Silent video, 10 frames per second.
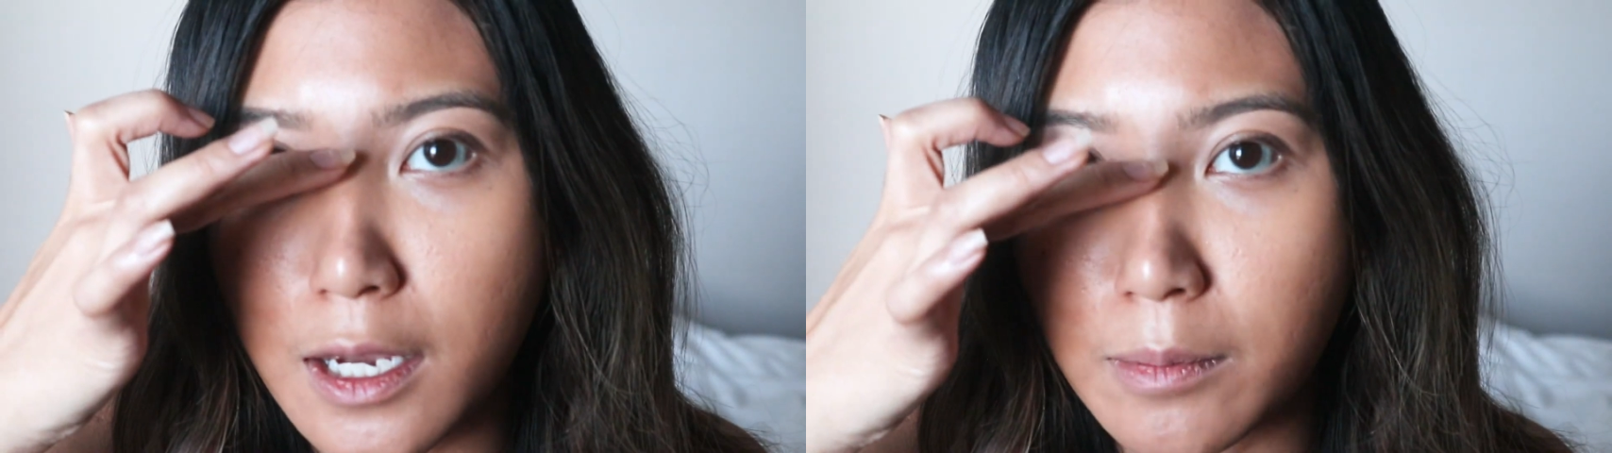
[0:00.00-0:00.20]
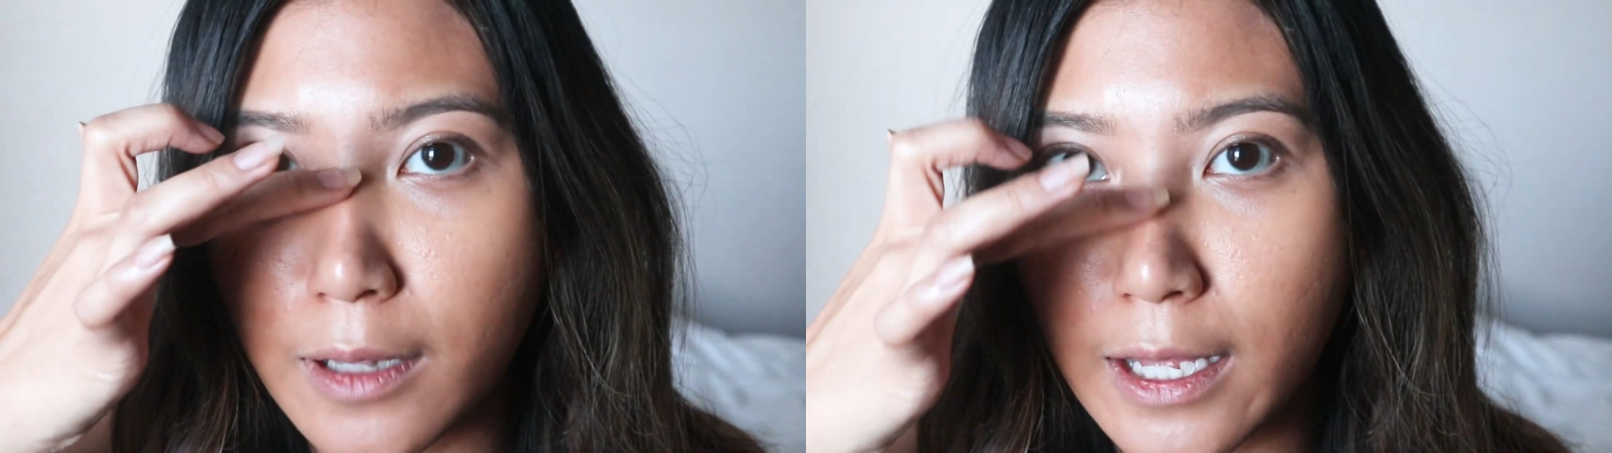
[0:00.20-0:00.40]

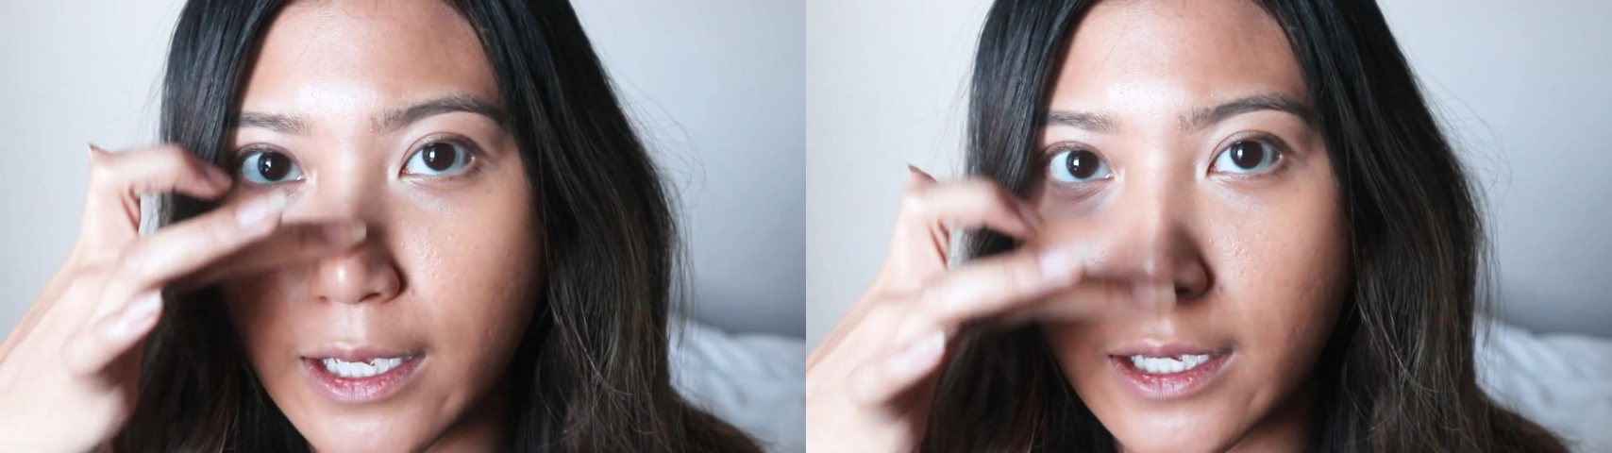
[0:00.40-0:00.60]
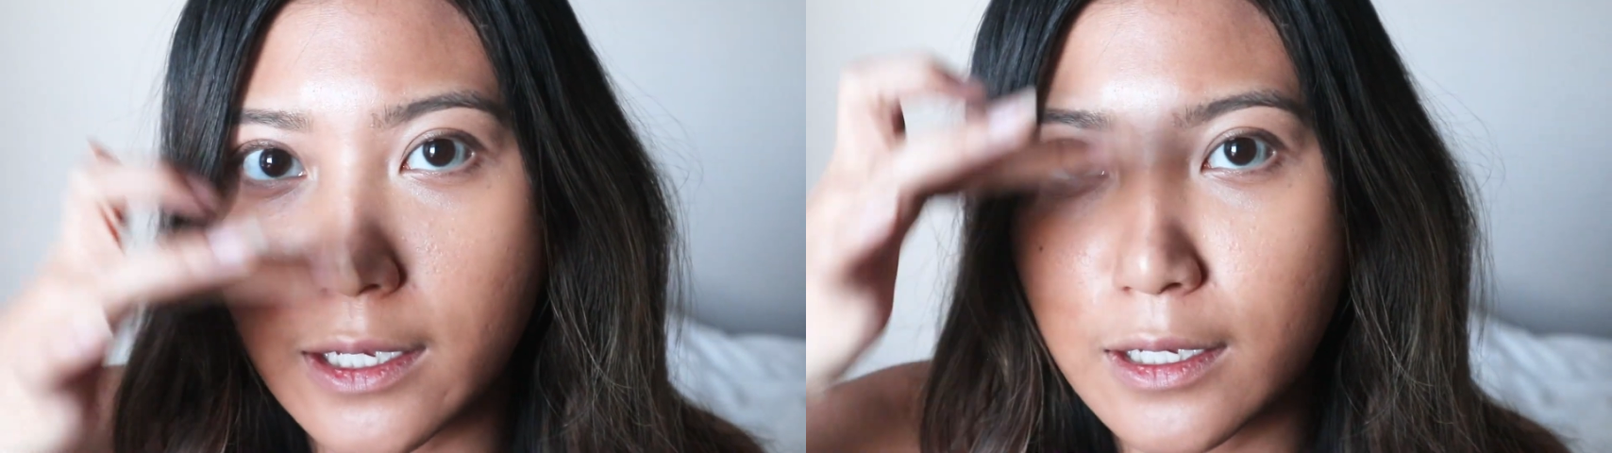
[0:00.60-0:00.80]

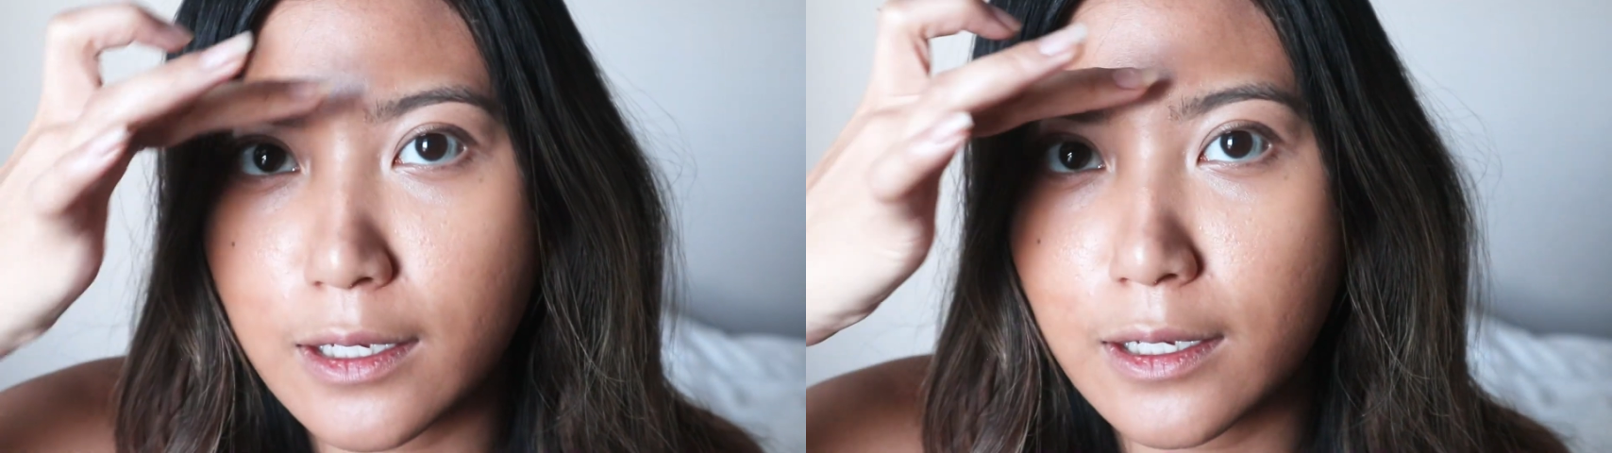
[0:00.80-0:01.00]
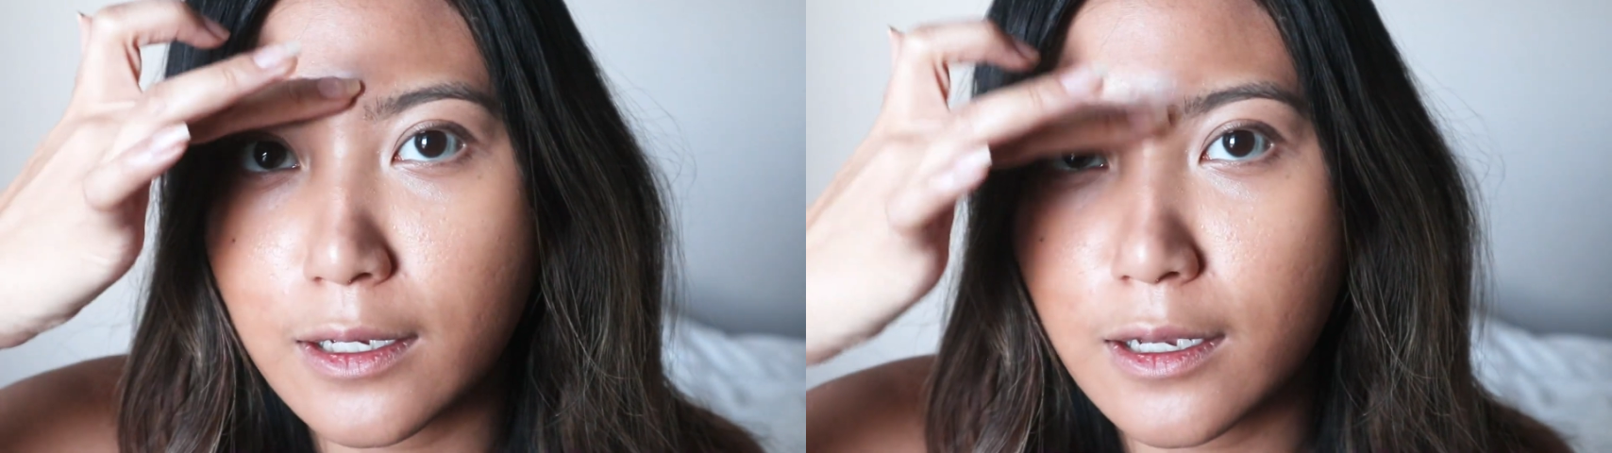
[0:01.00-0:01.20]
Apply it
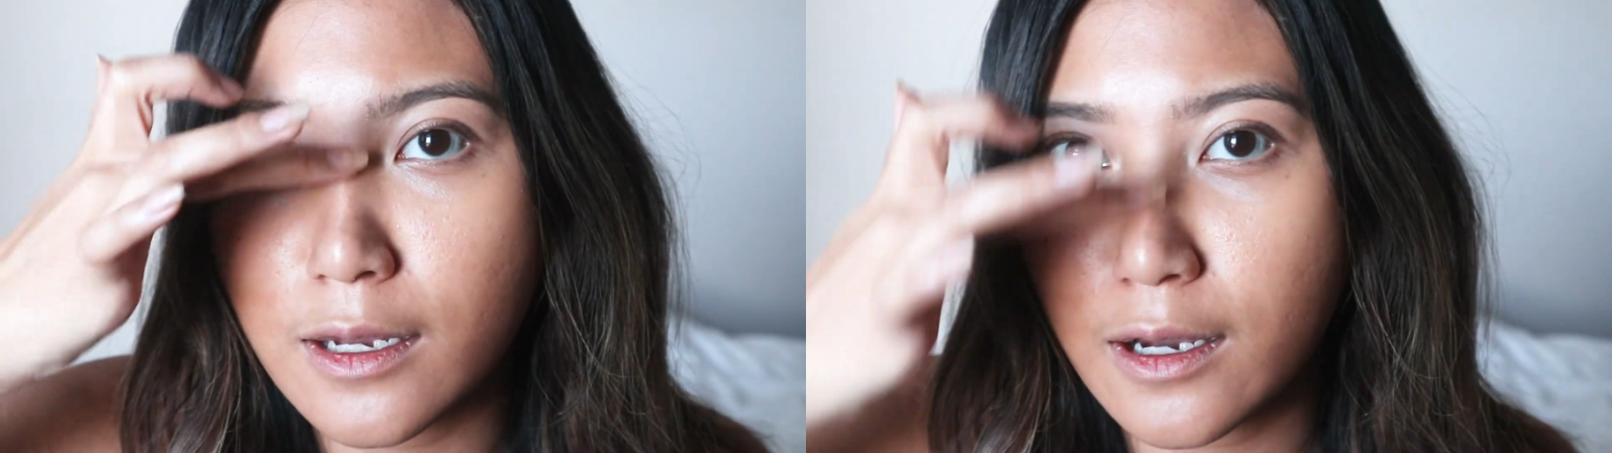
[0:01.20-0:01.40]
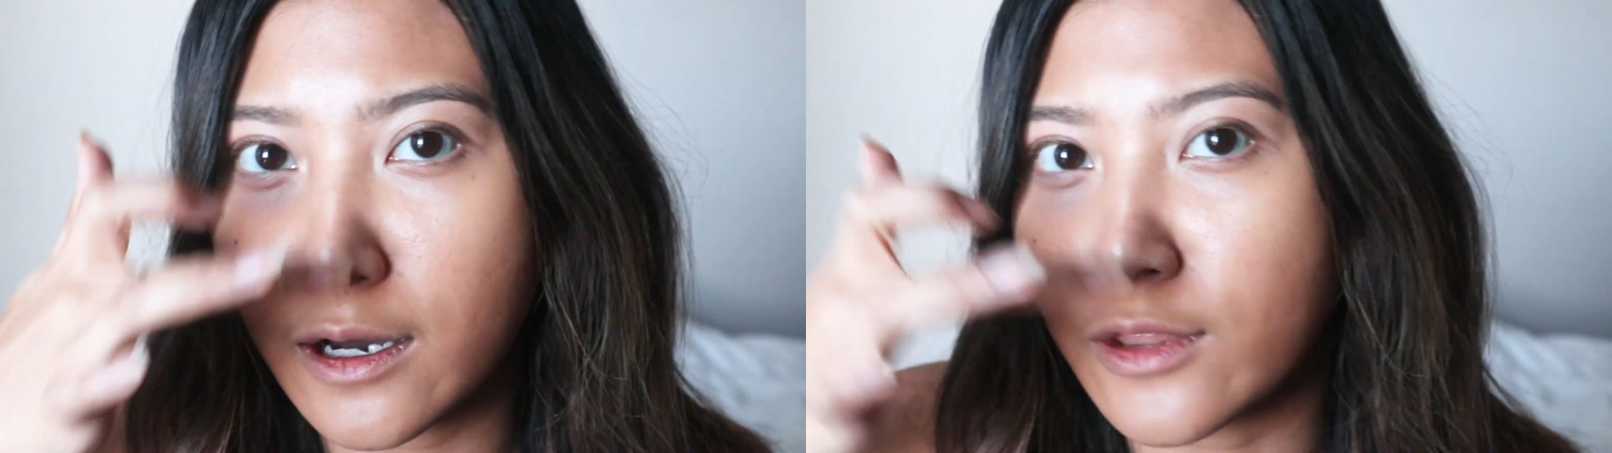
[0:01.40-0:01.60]

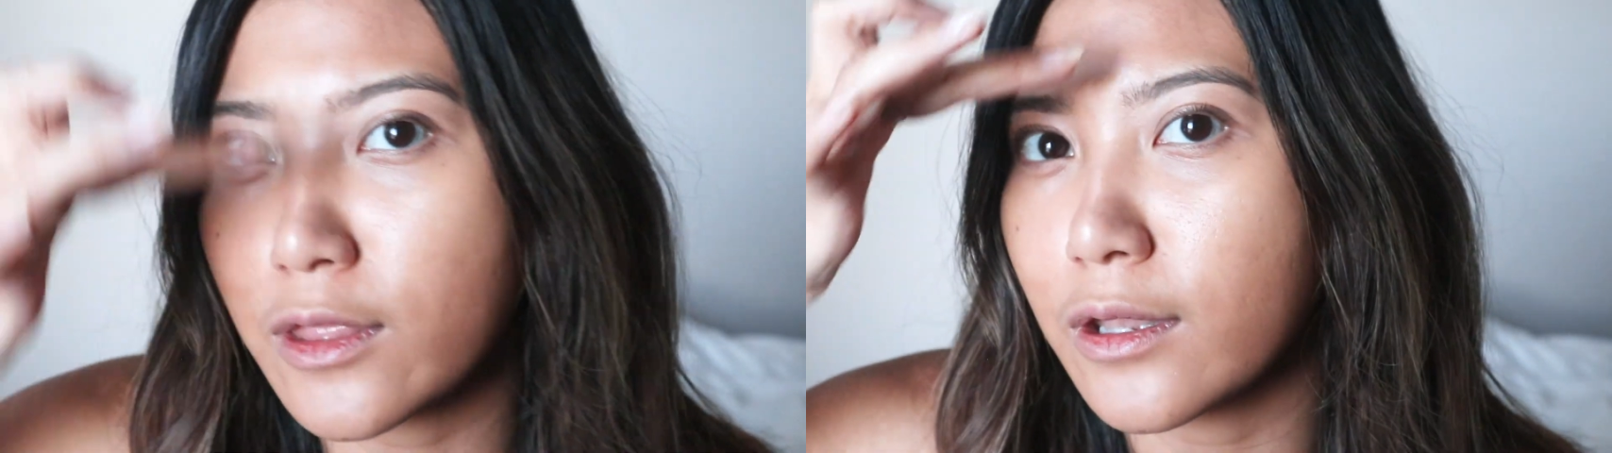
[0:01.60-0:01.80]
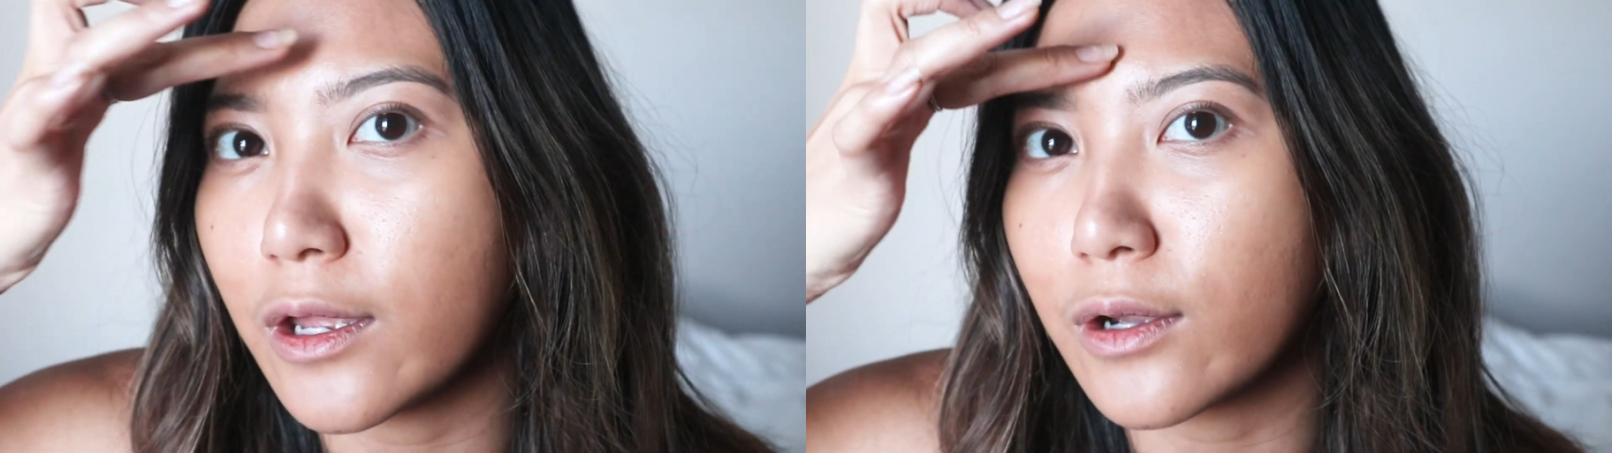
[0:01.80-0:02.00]
on
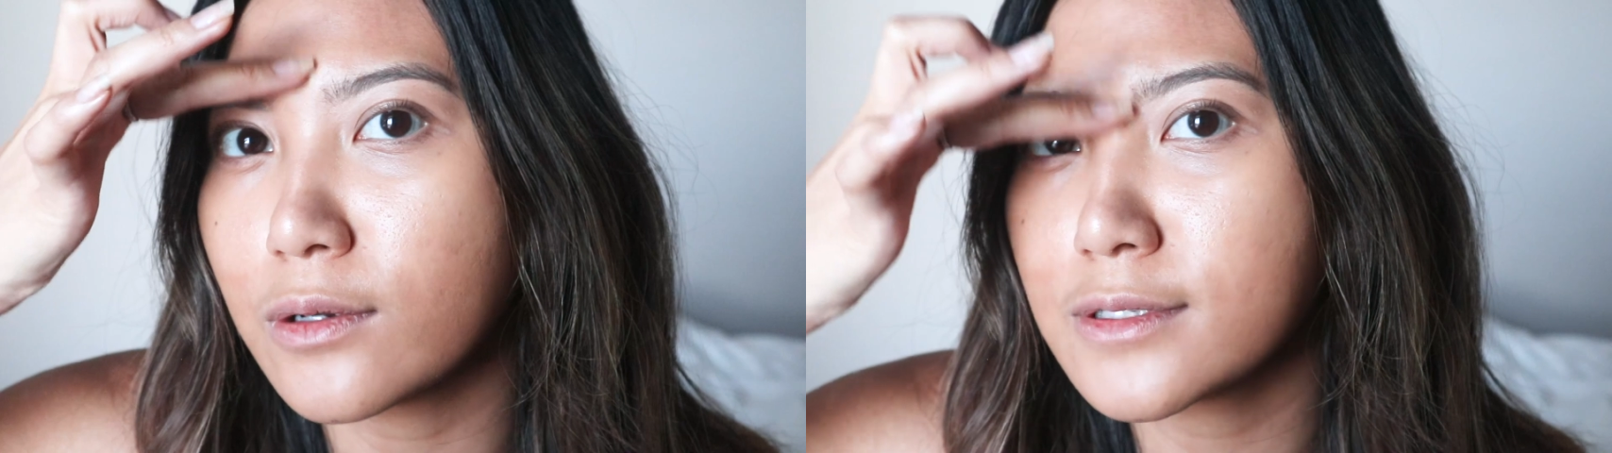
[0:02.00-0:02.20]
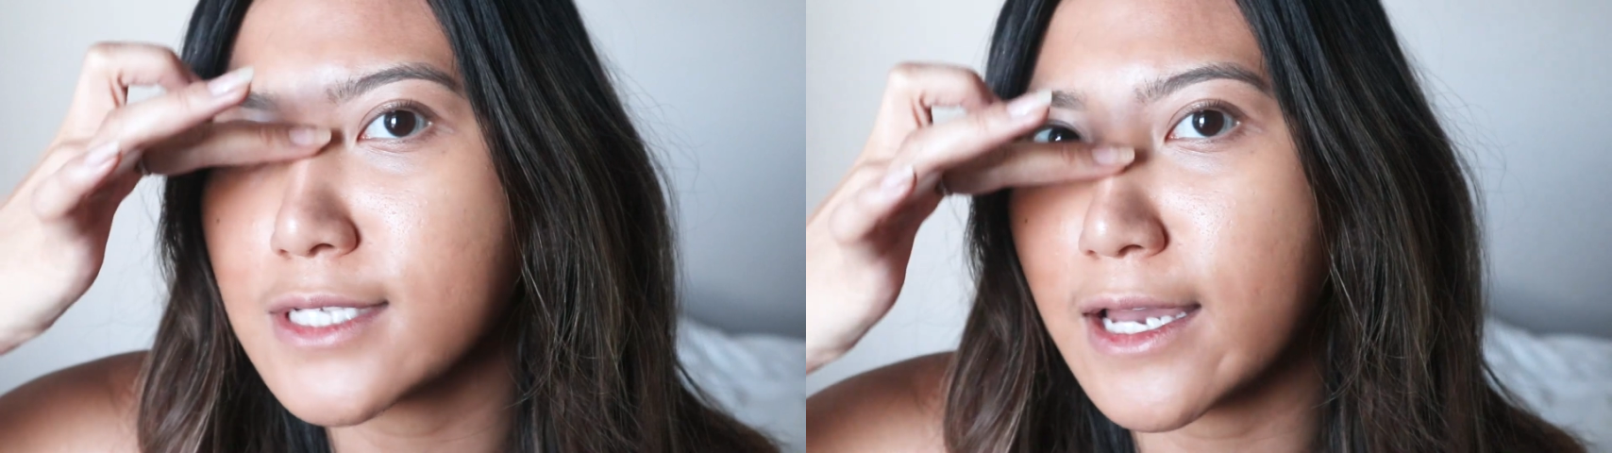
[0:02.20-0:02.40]
the nose.